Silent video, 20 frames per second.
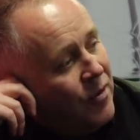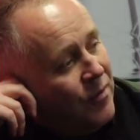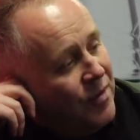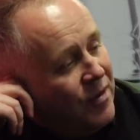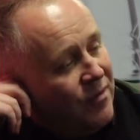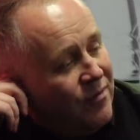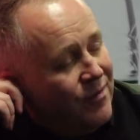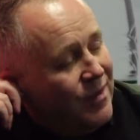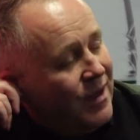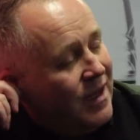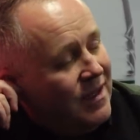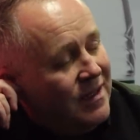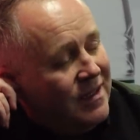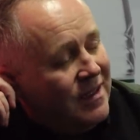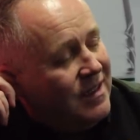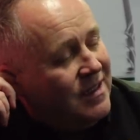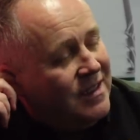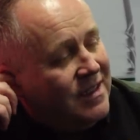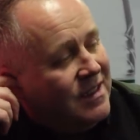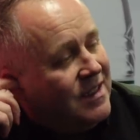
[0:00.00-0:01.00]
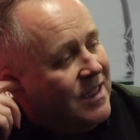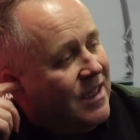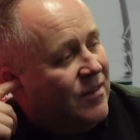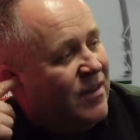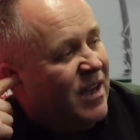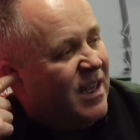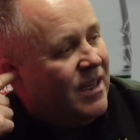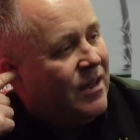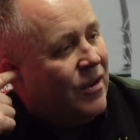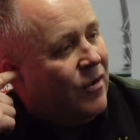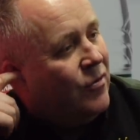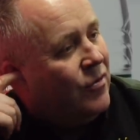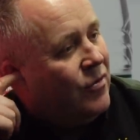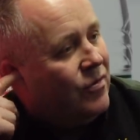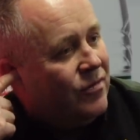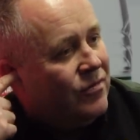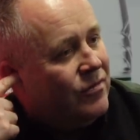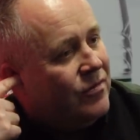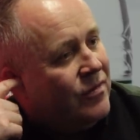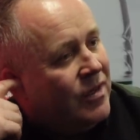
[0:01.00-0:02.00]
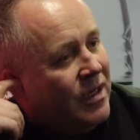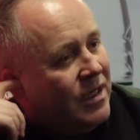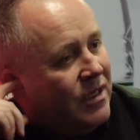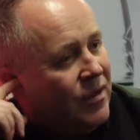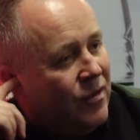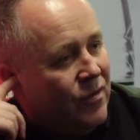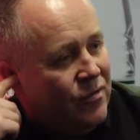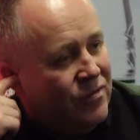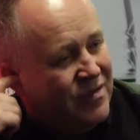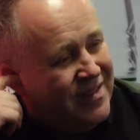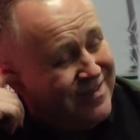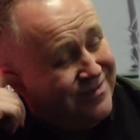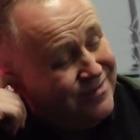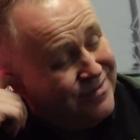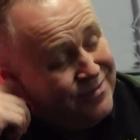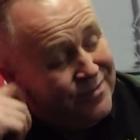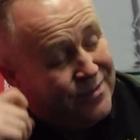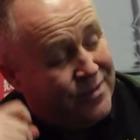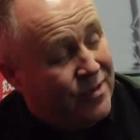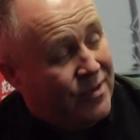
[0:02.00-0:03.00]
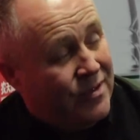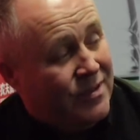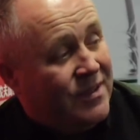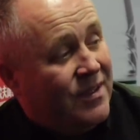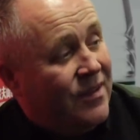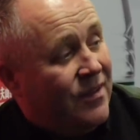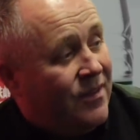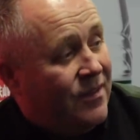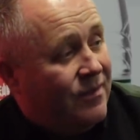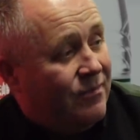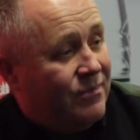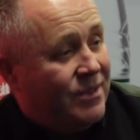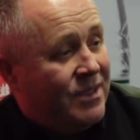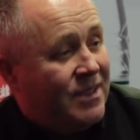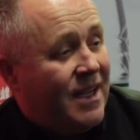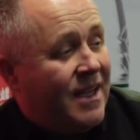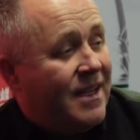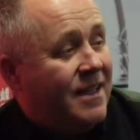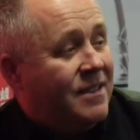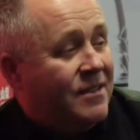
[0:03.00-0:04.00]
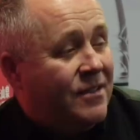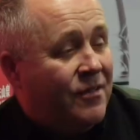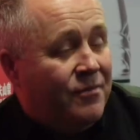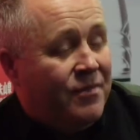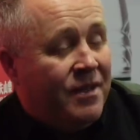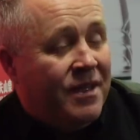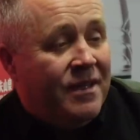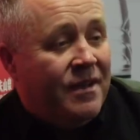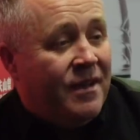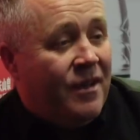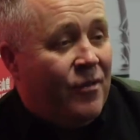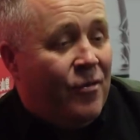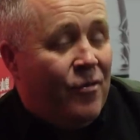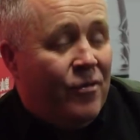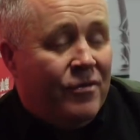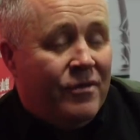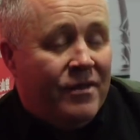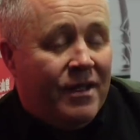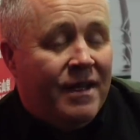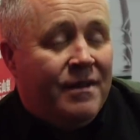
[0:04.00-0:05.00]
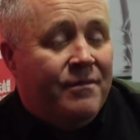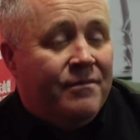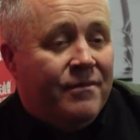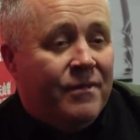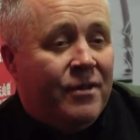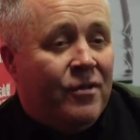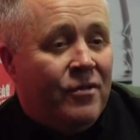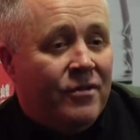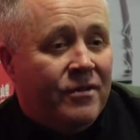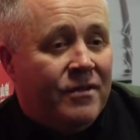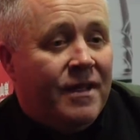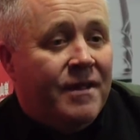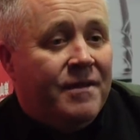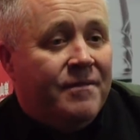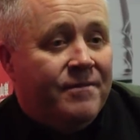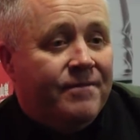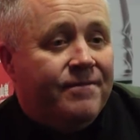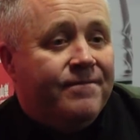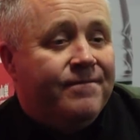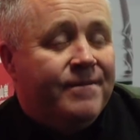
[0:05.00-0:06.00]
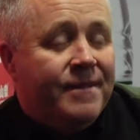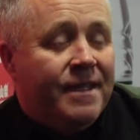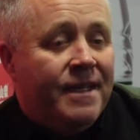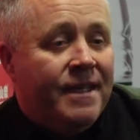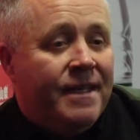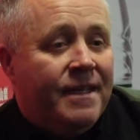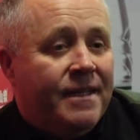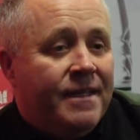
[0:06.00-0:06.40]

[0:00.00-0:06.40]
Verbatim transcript: it. But but as you say, right now, right now, I thought it's the sickest I've been in a long time, long time. Yeah.